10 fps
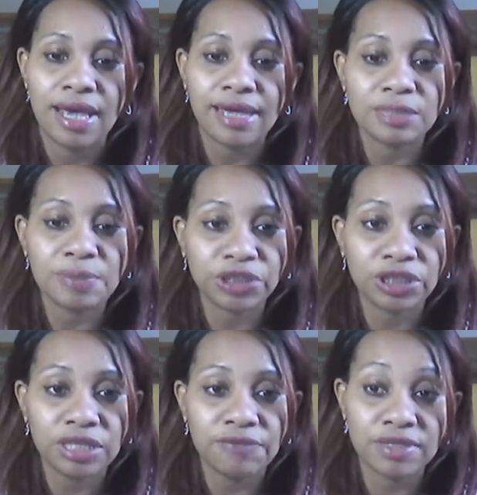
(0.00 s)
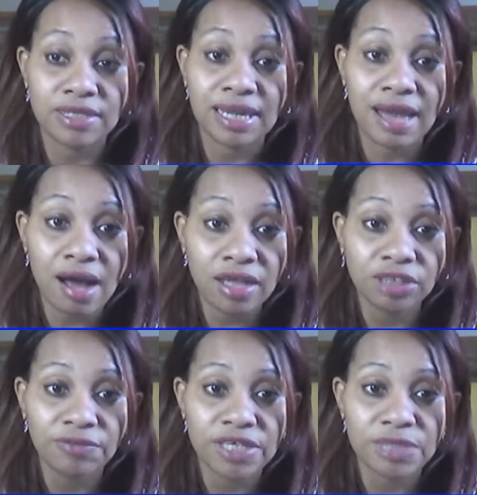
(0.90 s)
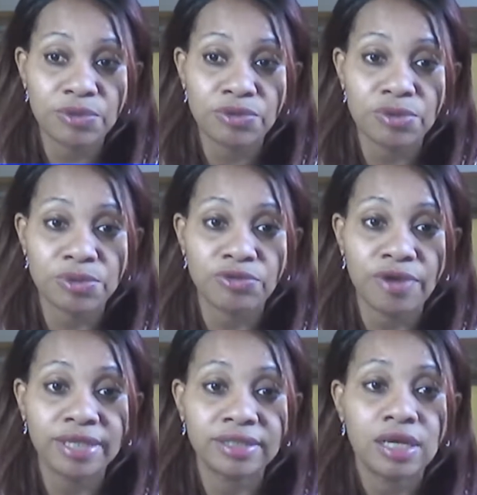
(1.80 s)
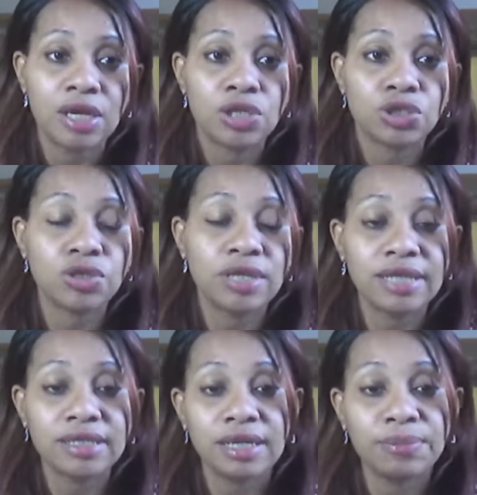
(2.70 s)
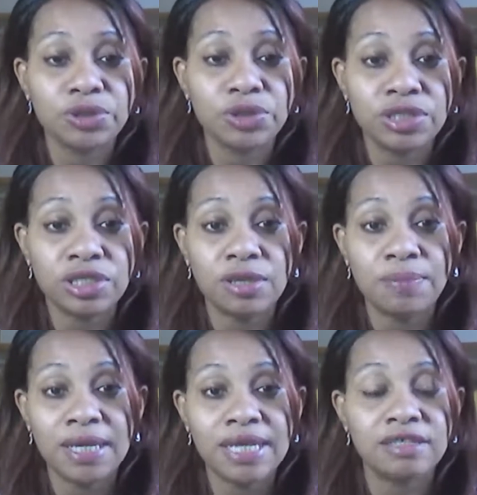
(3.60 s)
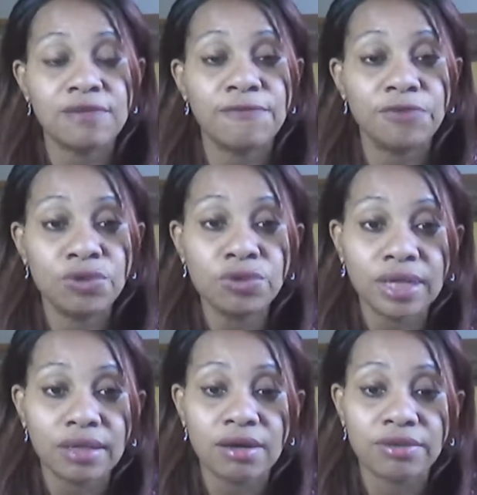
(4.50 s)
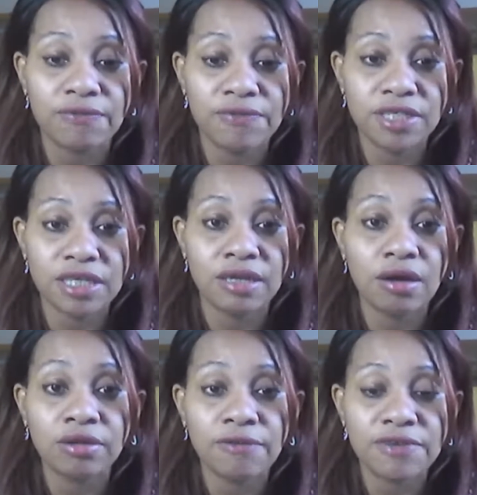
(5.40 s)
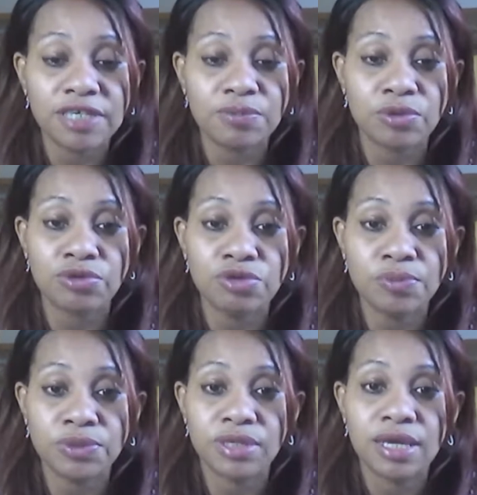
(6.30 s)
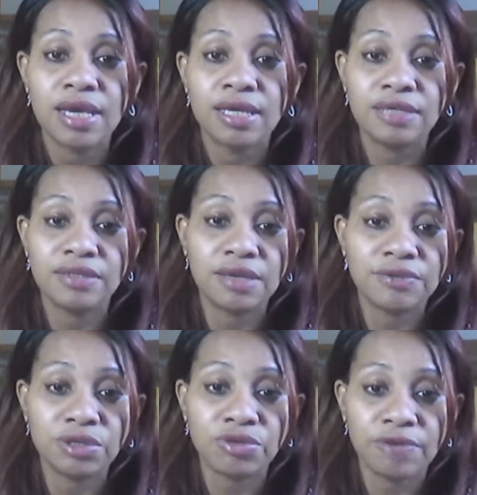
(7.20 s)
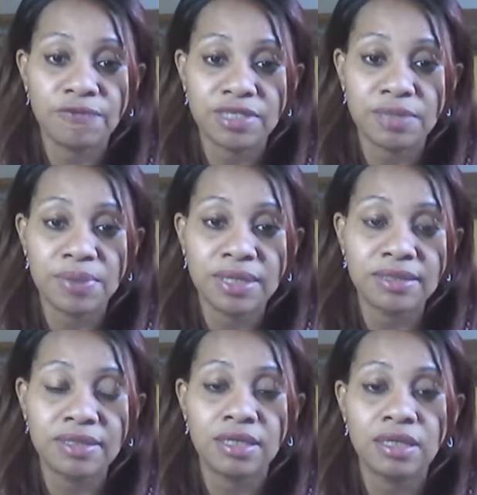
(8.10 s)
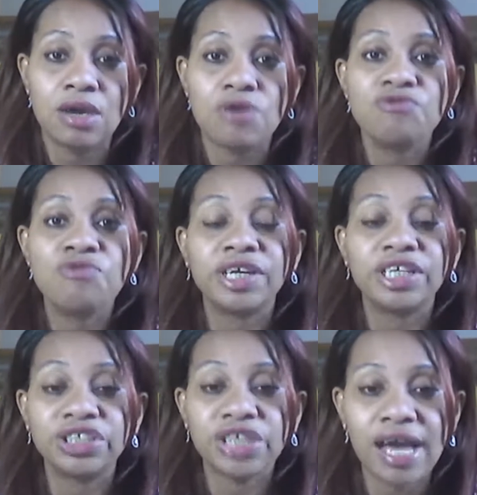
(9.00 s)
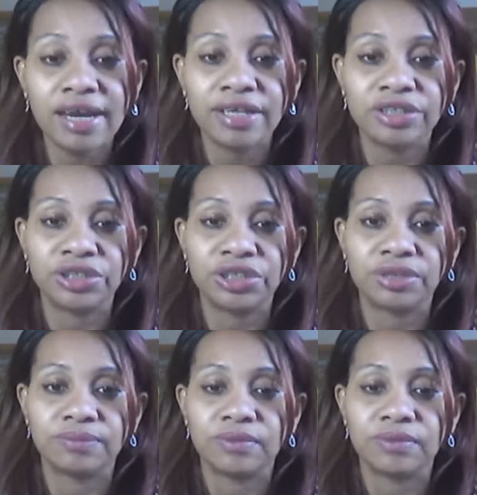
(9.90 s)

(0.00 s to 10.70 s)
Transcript: especially if it's large Facebook groups, right? So you get an opportunity to be interviewed at in other Facebook groups. This gives you great visibility. Run a challenge.